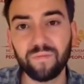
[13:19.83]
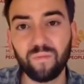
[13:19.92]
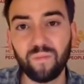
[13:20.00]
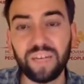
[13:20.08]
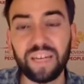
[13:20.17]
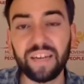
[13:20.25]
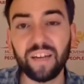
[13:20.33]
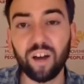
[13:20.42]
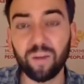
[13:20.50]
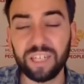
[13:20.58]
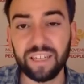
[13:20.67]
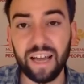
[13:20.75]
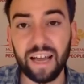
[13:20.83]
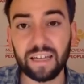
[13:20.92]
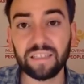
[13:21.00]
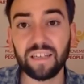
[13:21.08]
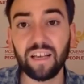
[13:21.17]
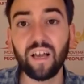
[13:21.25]
We need a carbon
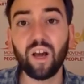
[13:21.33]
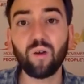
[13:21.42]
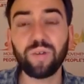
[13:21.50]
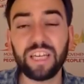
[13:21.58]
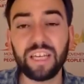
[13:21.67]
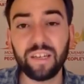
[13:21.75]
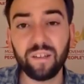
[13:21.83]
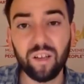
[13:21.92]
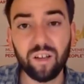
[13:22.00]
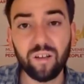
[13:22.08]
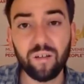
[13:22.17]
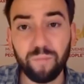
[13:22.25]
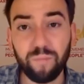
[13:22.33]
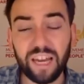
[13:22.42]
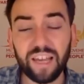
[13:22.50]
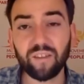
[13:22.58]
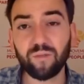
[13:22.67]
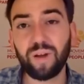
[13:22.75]
tax and we need
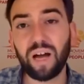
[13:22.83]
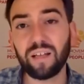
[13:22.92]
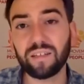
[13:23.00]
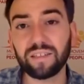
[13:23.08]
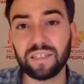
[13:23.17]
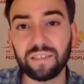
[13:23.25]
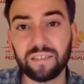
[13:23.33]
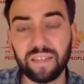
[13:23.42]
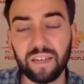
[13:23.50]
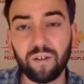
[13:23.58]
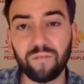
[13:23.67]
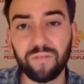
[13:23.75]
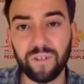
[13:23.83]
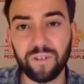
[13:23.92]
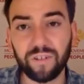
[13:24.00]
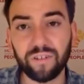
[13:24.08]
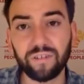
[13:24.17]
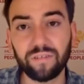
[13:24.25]
many other policies that go
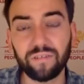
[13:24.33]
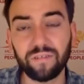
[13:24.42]
further.